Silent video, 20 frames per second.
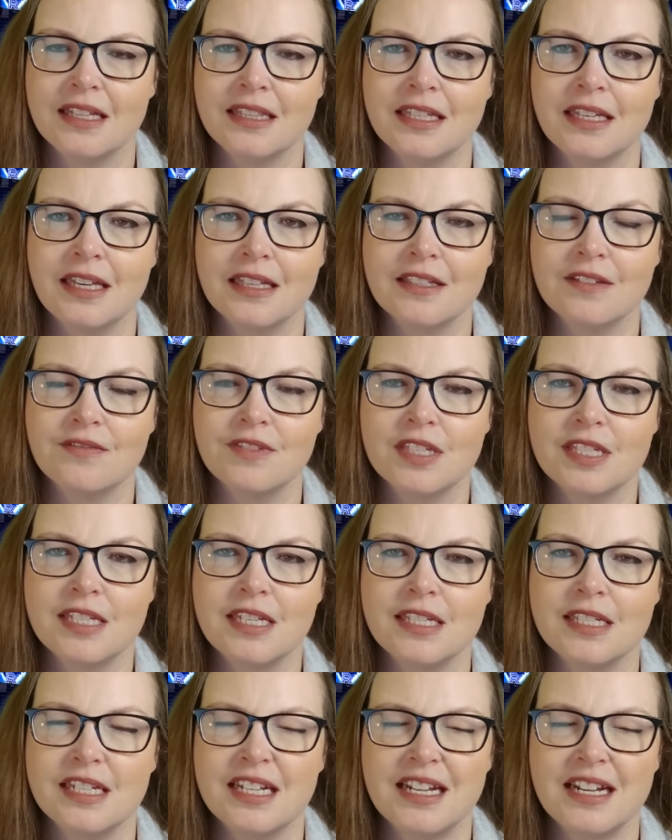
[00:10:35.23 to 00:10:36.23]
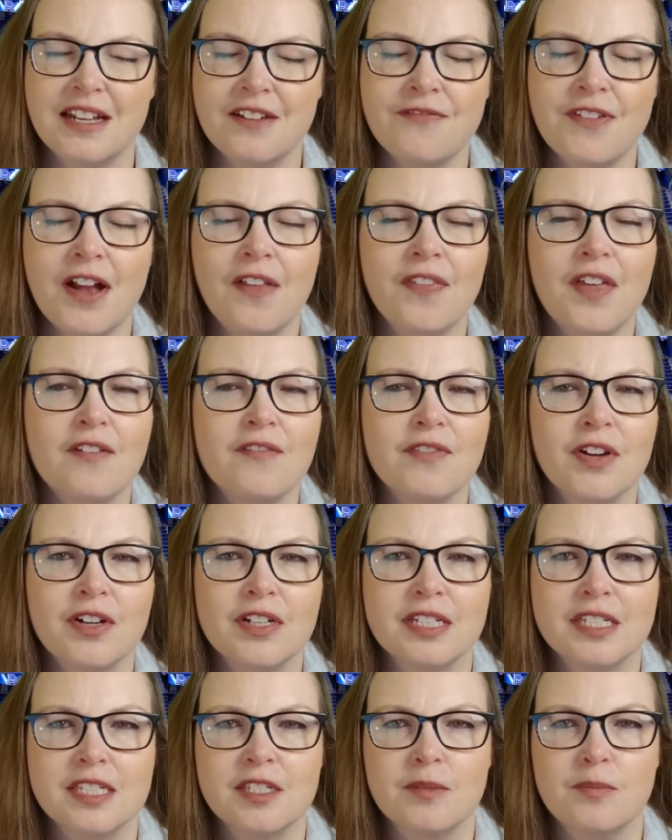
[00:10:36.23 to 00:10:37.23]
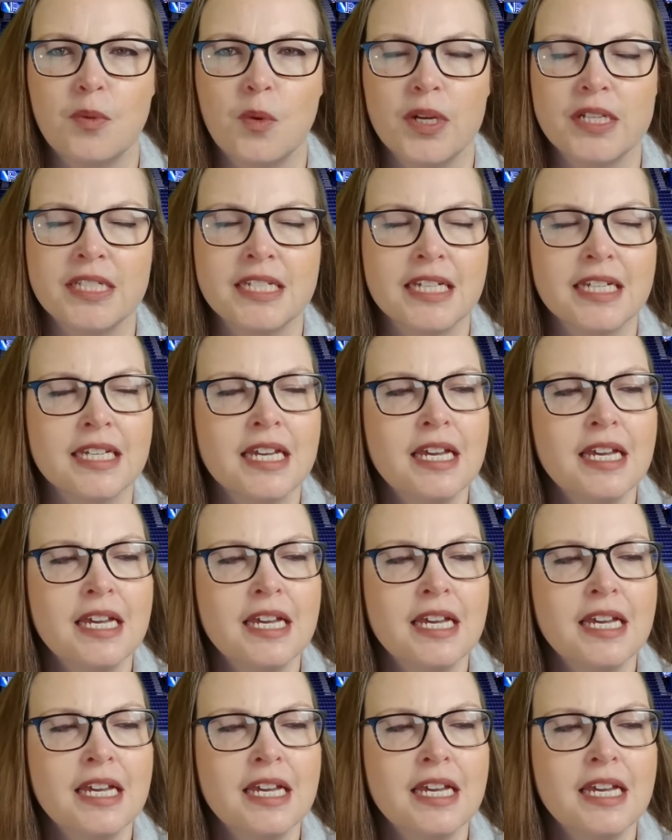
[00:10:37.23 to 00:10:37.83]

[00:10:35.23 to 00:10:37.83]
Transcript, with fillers: at the end of the season. And I found that very disappointing.